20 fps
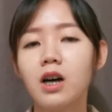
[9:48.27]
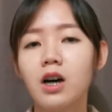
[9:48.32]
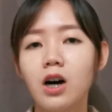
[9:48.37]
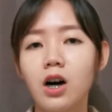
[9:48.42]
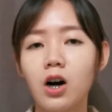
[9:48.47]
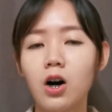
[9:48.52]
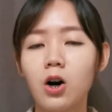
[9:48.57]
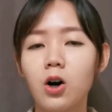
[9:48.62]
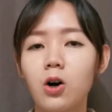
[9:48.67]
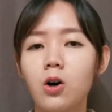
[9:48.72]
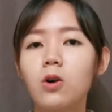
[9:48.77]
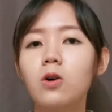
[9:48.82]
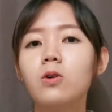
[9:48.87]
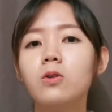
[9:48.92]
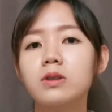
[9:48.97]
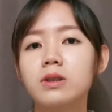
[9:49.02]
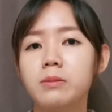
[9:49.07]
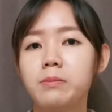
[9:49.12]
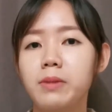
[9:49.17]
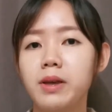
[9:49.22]

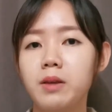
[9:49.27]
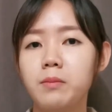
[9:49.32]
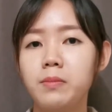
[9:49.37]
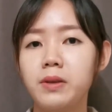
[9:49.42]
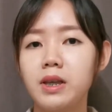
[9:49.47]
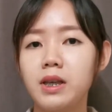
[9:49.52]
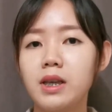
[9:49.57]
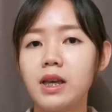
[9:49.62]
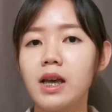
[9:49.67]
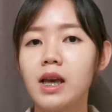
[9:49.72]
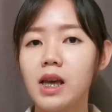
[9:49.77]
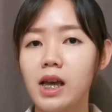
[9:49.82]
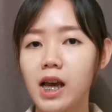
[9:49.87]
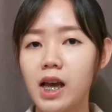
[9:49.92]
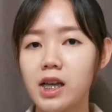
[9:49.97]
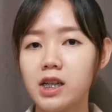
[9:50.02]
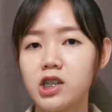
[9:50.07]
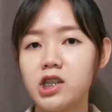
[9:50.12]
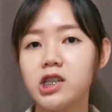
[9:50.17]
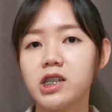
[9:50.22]
hold the baby
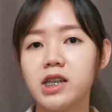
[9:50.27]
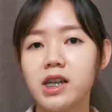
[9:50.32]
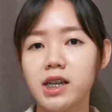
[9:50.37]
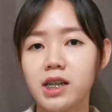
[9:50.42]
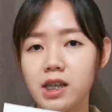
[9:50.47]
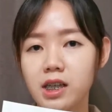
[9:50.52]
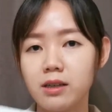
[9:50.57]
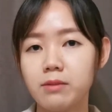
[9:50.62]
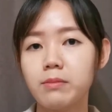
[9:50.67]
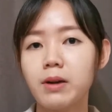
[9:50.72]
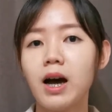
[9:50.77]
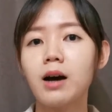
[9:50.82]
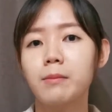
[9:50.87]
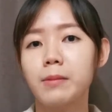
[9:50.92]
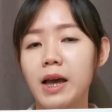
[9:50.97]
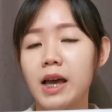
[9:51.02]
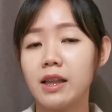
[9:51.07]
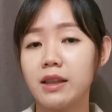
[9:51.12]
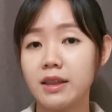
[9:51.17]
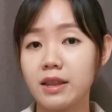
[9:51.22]
and shake him up
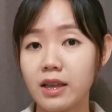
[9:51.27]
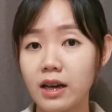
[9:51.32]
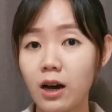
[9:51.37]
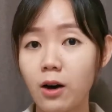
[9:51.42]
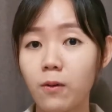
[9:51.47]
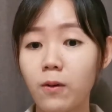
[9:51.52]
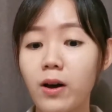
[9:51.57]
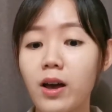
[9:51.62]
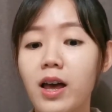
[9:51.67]
and down.